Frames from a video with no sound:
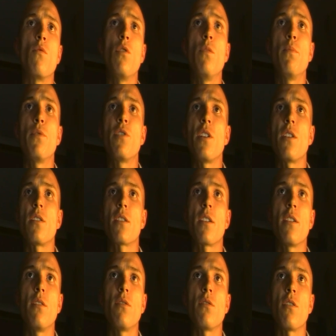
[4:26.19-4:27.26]
will possess
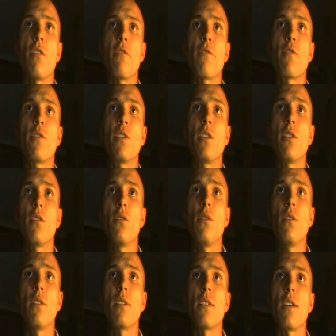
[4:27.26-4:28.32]
skills of
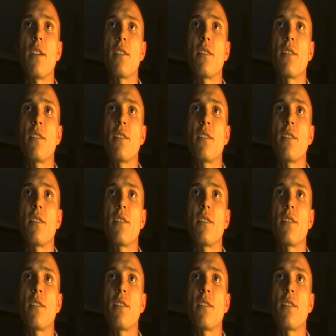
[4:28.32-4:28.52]
critical